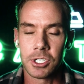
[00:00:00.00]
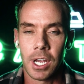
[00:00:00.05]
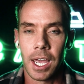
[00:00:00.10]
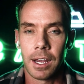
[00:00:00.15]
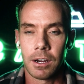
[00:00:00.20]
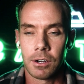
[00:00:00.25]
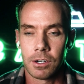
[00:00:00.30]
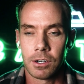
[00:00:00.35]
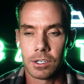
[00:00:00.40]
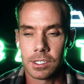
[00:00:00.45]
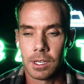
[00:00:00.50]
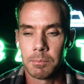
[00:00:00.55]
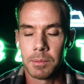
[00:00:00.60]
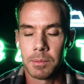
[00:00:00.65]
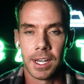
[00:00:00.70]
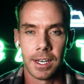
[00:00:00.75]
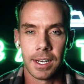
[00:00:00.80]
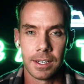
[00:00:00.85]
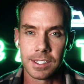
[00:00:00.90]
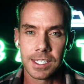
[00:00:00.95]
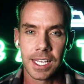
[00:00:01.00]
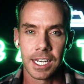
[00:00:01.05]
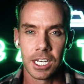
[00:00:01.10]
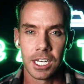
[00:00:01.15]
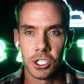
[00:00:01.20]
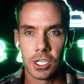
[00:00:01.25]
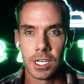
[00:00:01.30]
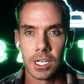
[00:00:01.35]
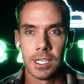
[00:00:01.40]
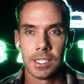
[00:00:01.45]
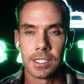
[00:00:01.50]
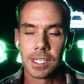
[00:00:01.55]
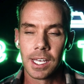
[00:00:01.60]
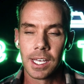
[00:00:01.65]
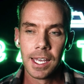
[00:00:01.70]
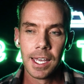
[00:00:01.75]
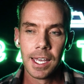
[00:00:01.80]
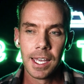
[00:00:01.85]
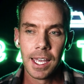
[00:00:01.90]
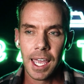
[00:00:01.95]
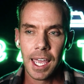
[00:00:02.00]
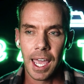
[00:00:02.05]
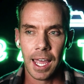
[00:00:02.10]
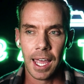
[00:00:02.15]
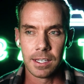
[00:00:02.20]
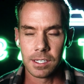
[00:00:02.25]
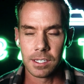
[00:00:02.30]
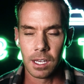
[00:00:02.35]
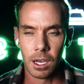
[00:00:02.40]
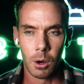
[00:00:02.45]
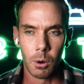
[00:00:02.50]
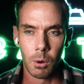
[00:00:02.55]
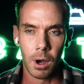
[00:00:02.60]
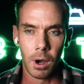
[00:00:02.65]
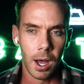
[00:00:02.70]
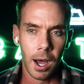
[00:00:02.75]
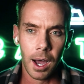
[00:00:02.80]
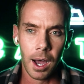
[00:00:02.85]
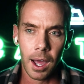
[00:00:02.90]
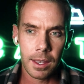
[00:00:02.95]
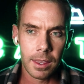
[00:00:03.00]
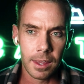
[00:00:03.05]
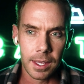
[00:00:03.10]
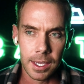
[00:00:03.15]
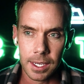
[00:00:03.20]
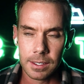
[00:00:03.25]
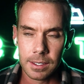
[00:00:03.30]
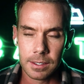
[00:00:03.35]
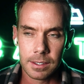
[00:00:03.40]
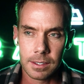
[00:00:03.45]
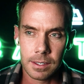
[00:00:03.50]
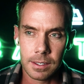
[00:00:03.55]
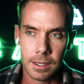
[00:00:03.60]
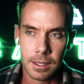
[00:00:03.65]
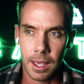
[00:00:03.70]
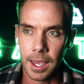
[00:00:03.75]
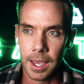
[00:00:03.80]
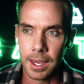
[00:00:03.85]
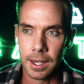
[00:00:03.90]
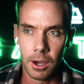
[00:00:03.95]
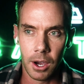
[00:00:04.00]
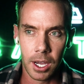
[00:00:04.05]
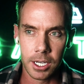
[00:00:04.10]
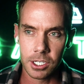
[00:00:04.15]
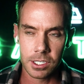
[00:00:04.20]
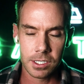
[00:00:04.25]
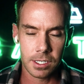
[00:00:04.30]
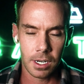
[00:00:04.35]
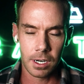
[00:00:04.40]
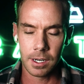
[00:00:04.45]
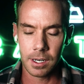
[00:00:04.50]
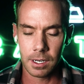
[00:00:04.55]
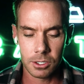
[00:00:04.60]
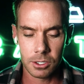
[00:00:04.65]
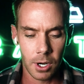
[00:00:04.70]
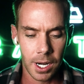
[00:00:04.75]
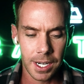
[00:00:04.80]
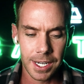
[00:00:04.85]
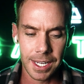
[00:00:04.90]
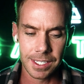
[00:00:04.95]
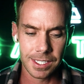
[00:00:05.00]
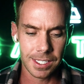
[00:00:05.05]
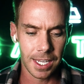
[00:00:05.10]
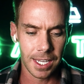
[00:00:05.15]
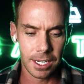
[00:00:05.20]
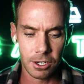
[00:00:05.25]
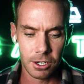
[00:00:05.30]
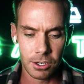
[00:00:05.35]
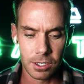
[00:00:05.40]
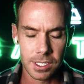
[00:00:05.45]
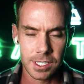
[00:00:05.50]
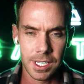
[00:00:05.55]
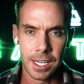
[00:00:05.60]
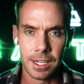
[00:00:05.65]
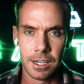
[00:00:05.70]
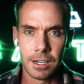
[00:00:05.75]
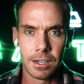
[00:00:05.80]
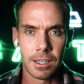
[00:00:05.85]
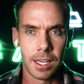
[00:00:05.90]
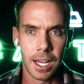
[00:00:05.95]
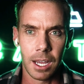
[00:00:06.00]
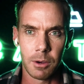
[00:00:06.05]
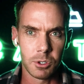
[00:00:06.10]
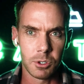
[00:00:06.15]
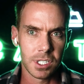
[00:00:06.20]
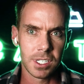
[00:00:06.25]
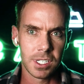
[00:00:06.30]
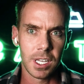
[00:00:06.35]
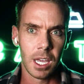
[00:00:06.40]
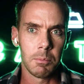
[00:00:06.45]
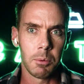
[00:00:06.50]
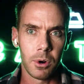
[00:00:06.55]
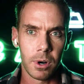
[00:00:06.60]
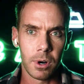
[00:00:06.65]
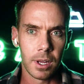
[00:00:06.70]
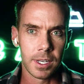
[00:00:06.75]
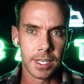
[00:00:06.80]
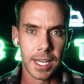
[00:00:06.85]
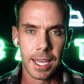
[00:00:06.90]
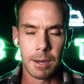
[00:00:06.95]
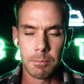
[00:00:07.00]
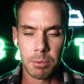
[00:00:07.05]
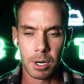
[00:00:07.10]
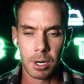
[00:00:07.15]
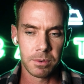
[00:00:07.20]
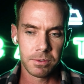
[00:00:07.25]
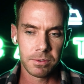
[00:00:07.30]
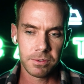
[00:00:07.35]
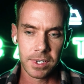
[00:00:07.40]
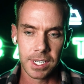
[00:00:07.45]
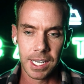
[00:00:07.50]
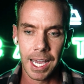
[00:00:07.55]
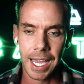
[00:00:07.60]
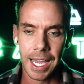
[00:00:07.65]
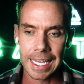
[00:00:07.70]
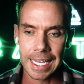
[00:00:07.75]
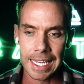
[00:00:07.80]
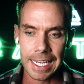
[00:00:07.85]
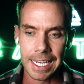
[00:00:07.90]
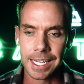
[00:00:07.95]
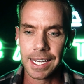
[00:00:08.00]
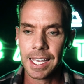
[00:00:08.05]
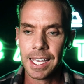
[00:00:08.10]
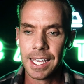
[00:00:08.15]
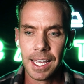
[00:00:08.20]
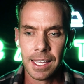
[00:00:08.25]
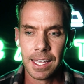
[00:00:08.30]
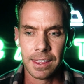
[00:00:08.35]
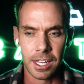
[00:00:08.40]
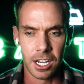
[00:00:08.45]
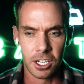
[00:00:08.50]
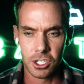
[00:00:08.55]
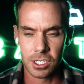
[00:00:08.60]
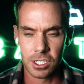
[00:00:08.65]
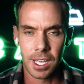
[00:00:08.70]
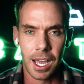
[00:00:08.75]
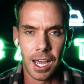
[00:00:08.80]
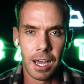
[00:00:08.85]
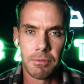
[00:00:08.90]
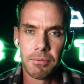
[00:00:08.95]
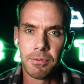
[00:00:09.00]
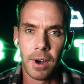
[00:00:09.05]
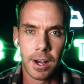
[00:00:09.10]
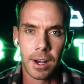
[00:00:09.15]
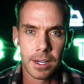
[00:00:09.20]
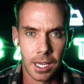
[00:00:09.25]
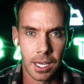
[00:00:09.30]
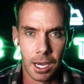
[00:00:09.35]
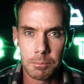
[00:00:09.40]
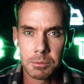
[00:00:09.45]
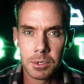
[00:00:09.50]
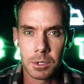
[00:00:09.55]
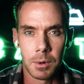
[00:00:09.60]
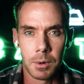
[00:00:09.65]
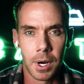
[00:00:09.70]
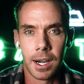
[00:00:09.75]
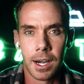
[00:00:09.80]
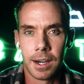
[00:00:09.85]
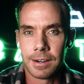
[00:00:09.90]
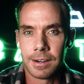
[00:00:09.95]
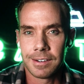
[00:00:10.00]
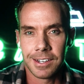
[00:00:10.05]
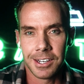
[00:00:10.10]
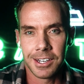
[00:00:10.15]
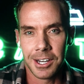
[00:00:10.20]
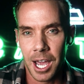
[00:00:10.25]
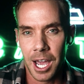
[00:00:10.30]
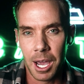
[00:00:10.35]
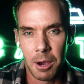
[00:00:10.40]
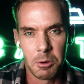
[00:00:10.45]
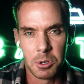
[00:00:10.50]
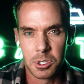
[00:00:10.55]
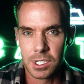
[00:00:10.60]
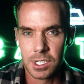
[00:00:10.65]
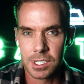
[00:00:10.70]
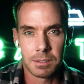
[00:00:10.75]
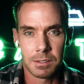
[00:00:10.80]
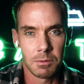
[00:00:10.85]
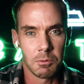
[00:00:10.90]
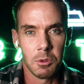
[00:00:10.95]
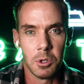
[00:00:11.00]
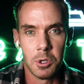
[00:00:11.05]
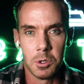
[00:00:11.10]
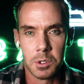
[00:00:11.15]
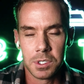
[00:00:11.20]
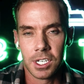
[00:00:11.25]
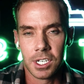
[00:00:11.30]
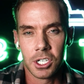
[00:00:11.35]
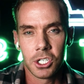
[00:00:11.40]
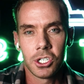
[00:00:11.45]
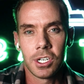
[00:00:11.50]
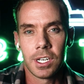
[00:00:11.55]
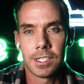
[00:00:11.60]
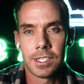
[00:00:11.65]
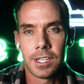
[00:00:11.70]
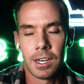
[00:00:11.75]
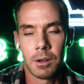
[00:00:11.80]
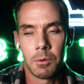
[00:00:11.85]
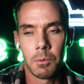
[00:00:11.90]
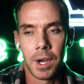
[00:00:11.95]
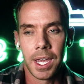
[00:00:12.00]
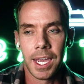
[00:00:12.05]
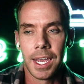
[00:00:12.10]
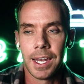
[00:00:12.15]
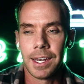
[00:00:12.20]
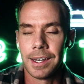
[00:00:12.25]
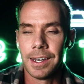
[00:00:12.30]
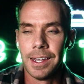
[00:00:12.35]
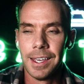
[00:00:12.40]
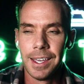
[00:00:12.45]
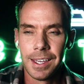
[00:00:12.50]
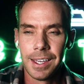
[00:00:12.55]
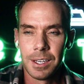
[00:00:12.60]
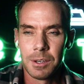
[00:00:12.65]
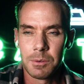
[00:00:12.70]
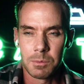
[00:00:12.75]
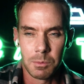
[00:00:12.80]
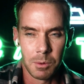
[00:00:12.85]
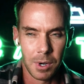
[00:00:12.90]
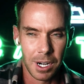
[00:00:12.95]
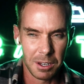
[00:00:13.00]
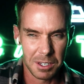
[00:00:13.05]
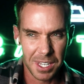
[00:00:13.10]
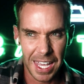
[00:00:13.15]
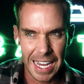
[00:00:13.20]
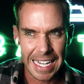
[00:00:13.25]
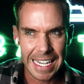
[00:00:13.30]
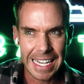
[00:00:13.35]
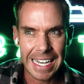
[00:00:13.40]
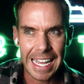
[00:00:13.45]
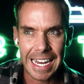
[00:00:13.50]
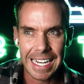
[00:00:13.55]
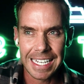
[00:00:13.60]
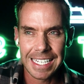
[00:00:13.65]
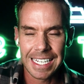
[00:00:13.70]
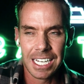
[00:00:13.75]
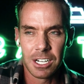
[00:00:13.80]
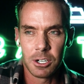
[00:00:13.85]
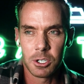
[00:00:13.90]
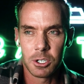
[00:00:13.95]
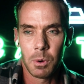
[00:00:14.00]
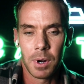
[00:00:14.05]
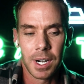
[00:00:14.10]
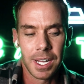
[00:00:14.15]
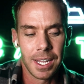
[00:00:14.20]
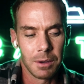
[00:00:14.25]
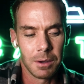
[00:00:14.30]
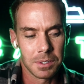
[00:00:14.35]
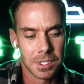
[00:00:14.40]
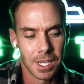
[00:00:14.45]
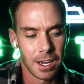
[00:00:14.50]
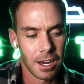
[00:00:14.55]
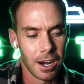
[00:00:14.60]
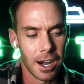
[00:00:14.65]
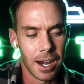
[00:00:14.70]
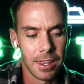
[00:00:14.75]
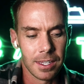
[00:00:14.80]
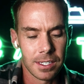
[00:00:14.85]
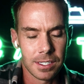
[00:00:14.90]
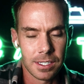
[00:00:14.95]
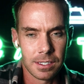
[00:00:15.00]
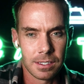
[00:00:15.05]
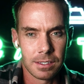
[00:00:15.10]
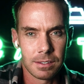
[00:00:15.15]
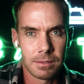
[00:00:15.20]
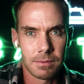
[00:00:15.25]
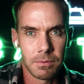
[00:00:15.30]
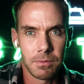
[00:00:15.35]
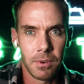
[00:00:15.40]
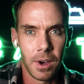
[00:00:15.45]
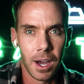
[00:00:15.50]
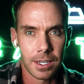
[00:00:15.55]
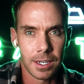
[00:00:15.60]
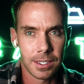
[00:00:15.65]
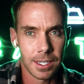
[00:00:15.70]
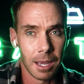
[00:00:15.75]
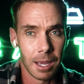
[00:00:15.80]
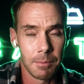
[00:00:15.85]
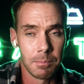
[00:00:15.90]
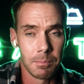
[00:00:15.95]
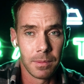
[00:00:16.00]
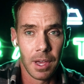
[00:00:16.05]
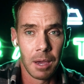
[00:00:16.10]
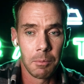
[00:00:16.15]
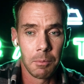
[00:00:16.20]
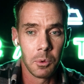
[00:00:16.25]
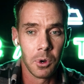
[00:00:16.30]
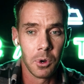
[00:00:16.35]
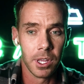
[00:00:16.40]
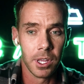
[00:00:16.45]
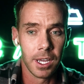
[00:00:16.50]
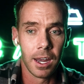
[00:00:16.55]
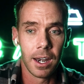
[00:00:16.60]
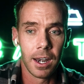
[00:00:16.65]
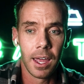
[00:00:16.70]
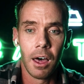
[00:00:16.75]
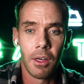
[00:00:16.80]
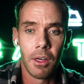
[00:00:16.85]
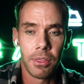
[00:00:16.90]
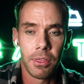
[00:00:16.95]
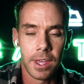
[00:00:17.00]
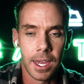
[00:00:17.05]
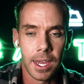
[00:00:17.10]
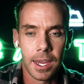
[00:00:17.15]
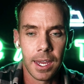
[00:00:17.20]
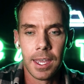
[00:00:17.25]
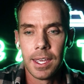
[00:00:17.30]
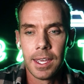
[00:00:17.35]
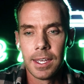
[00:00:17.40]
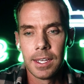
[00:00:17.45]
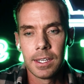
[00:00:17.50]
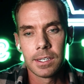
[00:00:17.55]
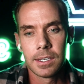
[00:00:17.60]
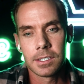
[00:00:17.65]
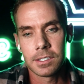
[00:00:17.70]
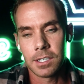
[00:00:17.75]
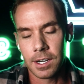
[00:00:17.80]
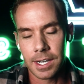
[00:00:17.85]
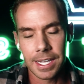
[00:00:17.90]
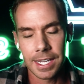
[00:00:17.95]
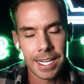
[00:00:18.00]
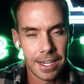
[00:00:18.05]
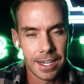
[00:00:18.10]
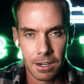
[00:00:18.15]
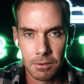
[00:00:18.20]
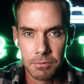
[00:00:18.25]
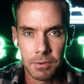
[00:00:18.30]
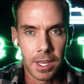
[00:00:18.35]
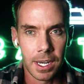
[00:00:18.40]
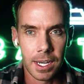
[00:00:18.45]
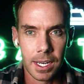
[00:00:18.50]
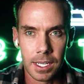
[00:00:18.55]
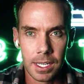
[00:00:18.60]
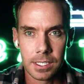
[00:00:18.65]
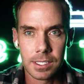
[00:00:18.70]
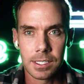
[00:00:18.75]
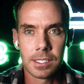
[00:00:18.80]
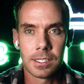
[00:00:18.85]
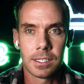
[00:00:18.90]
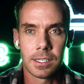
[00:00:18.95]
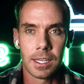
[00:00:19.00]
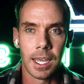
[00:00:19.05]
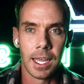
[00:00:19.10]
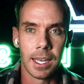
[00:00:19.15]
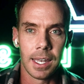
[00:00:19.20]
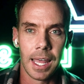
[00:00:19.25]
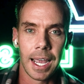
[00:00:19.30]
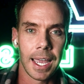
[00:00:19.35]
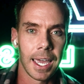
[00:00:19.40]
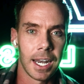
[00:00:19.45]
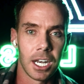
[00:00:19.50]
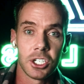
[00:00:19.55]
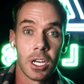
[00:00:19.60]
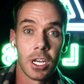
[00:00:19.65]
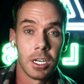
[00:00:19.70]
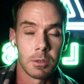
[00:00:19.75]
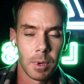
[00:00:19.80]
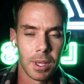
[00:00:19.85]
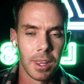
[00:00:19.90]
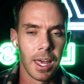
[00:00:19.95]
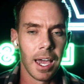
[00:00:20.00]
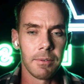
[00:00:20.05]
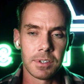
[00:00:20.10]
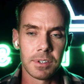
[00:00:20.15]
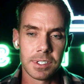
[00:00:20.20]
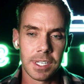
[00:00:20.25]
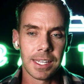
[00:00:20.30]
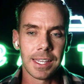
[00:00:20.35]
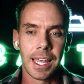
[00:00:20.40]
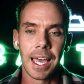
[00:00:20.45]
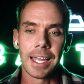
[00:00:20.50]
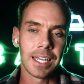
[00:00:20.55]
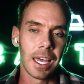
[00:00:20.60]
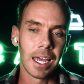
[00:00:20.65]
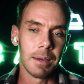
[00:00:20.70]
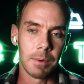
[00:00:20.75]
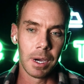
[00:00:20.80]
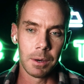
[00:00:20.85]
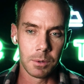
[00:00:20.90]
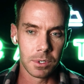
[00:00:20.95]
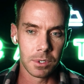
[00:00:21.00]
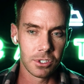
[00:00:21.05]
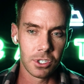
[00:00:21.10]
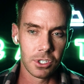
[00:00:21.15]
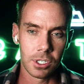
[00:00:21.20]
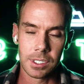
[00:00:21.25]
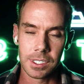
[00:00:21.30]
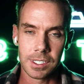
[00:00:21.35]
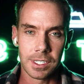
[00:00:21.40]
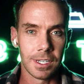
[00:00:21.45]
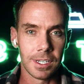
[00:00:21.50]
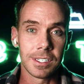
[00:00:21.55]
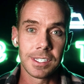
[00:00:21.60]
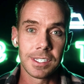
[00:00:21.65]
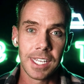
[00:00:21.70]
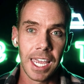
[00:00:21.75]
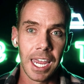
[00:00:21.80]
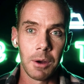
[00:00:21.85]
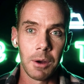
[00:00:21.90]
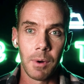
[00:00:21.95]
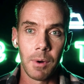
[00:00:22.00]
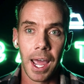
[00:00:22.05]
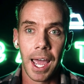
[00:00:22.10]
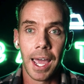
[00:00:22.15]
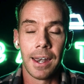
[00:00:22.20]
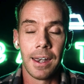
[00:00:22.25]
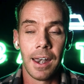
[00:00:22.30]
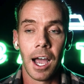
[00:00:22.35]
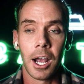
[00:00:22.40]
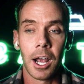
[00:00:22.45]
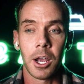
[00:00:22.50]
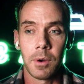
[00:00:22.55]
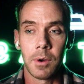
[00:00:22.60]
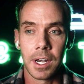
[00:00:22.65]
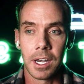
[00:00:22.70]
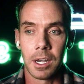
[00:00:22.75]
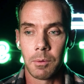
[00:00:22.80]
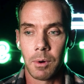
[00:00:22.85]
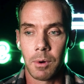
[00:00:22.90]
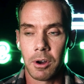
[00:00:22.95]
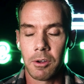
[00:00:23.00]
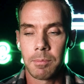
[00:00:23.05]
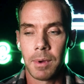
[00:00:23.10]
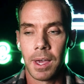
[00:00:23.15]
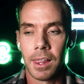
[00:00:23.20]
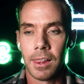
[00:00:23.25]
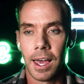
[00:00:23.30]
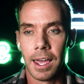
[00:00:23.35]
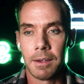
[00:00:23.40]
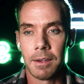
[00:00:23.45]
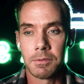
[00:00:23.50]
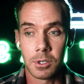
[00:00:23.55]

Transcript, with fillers: Jagger or something in skinny jeans, and so oddly I know I just started trying to get skinnier and skinnier. Like I would just skateboard all day and purposely not eat. And then it just got fucked up to where, you know, I was just losing a shit ton of weight. And when I was like 19 or 20, I was like, all right, this is fucked. Like I'm, I'm really unhealthy. Started getting into fitness and that kind of changed my life because at that time I was just a skate rat and not going anywhere with my life.